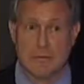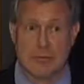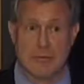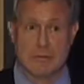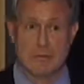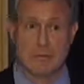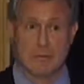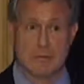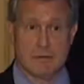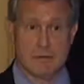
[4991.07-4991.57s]

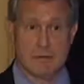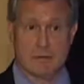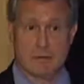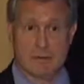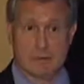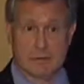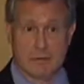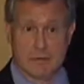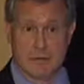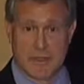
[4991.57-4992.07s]
Right?
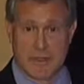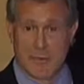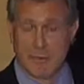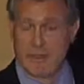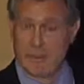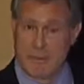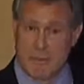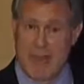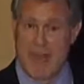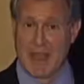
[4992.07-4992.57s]
Yeah,
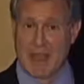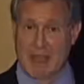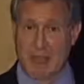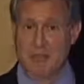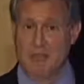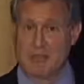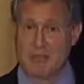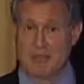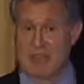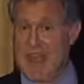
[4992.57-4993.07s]
well,
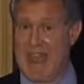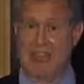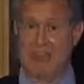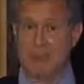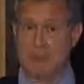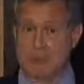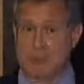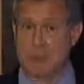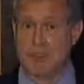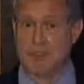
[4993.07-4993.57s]
tobacco's
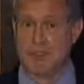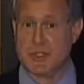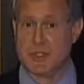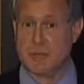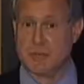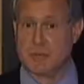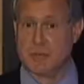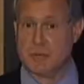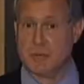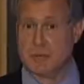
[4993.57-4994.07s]
natural
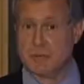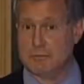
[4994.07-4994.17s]
too.